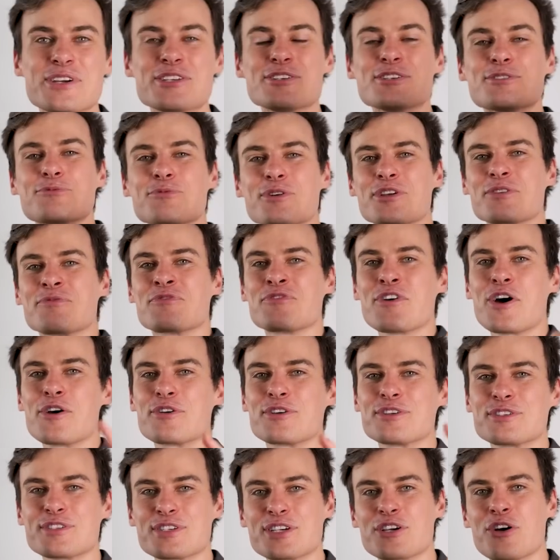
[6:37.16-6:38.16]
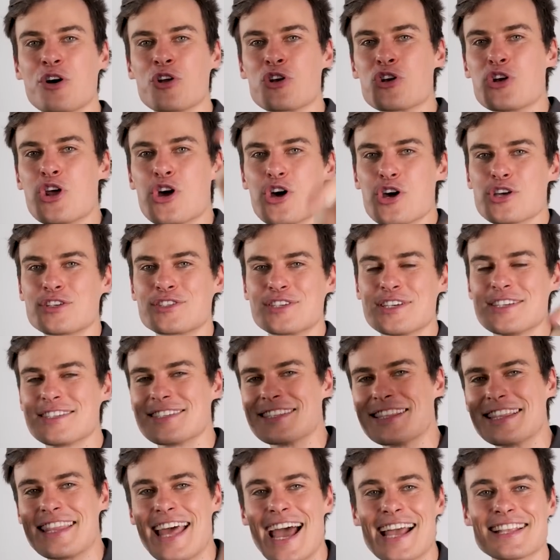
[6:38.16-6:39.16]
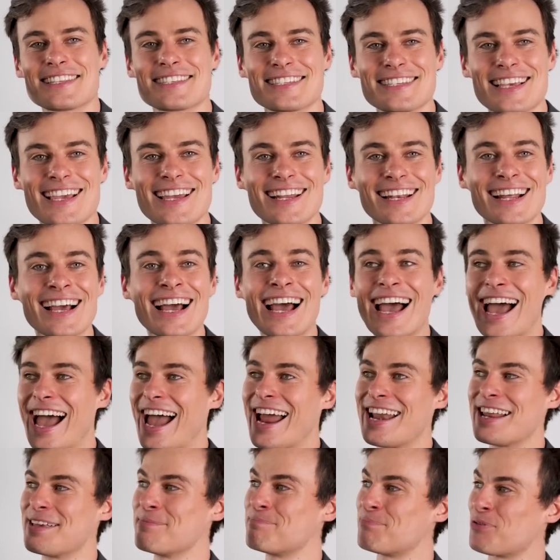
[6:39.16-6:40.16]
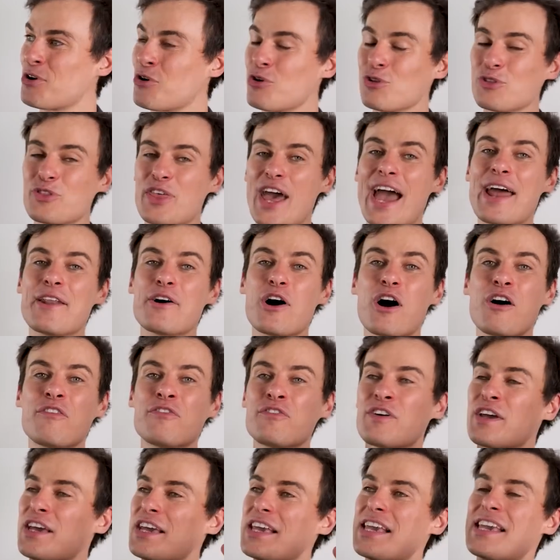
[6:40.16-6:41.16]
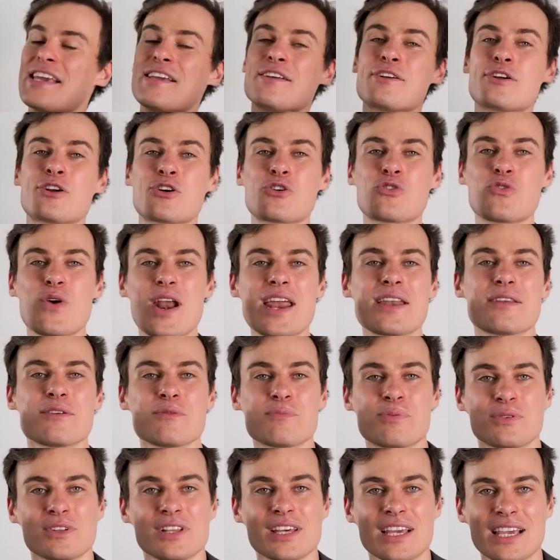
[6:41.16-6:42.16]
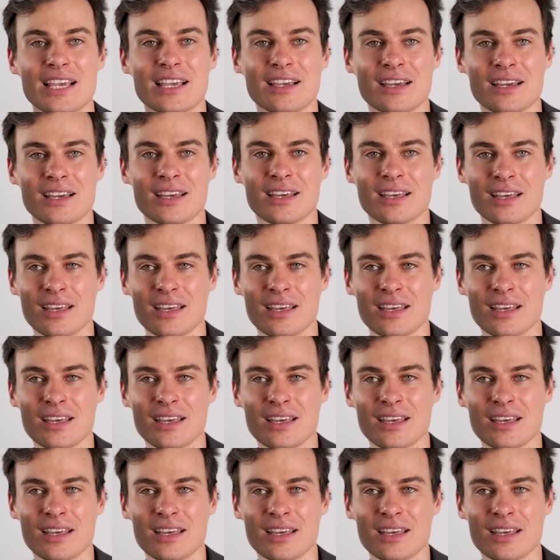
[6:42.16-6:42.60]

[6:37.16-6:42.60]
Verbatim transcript: We just want him focusing on nurses. That's it. And he pulled that off incredibly.